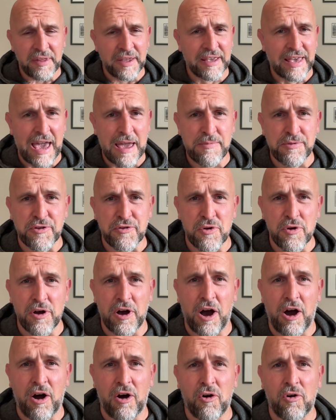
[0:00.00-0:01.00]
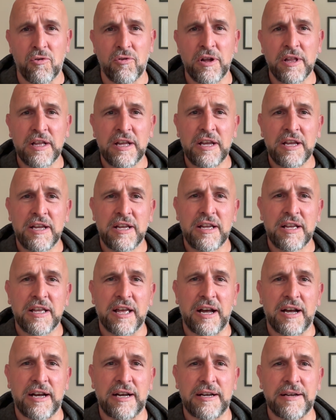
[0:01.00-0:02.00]
came through a hole.
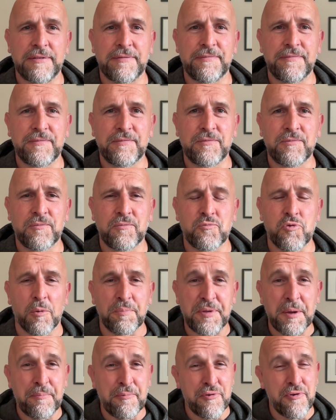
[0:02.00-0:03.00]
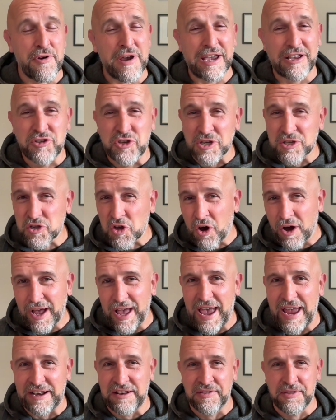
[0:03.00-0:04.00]
Rob Dupree just got
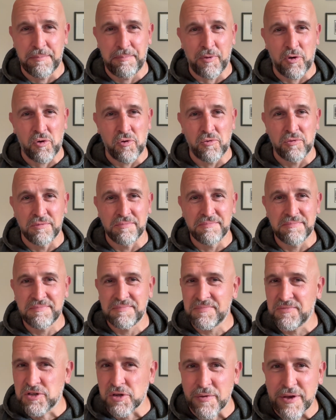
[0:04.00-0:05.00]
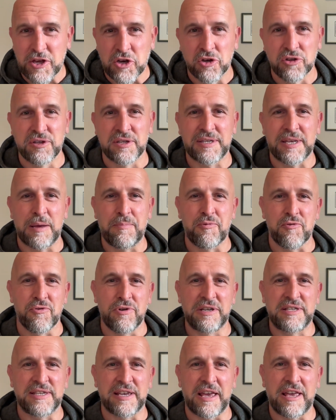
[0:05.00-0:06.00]
ahead of the ball, so he couldn't see
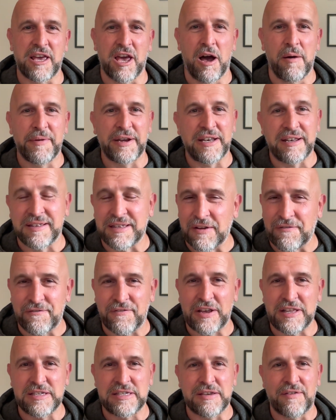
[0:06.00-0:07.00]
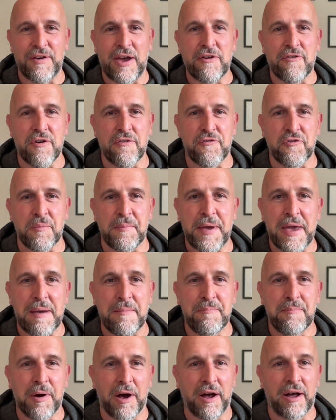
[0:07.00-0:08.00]
Parisse coming. Defensive error from
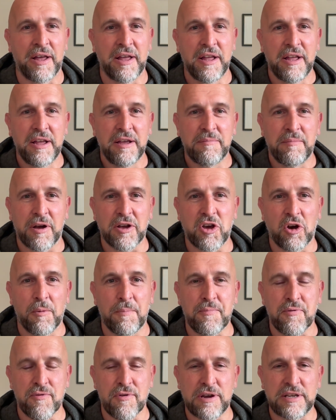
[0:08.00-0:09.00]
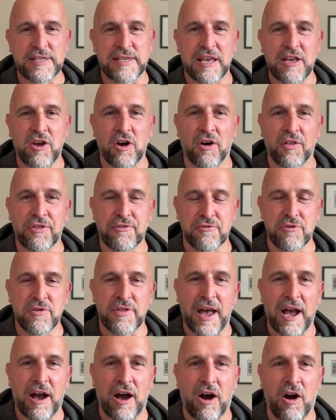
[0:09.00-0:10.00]
him, but my God, Parisse got through
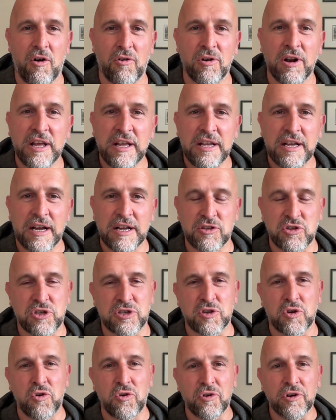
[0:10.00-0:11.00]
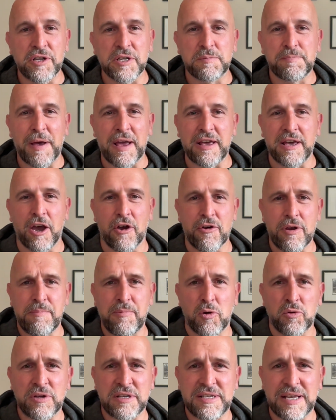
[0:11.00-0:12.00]
that hole and scored as Ben Curry
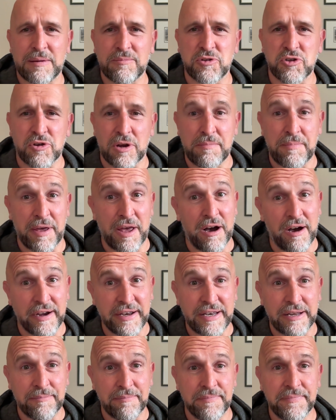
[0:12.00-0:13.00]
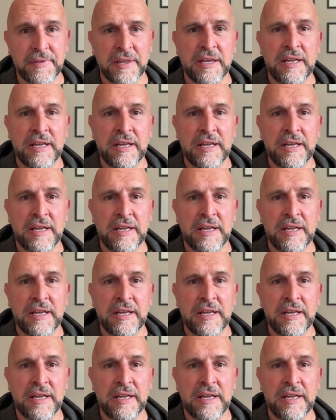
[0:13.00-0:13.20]
pulled his hamstring behind him.